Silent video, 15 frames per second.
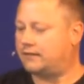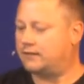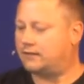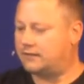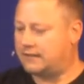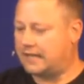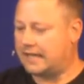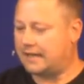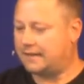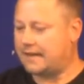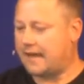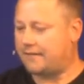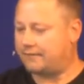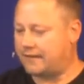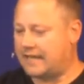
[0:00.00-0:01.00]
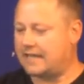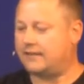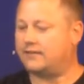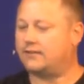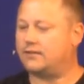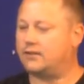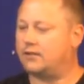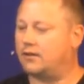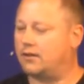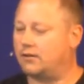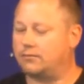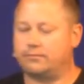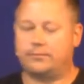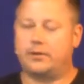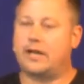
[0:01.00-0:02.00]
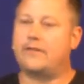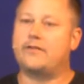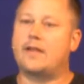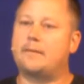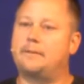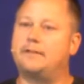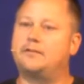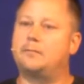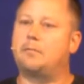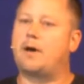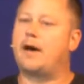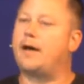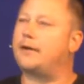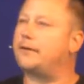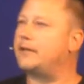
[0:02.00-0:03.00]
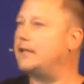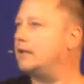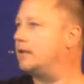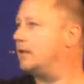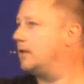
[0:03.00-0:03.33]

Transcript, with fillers: you'd take that vase or, or whatever, that piece of pottery,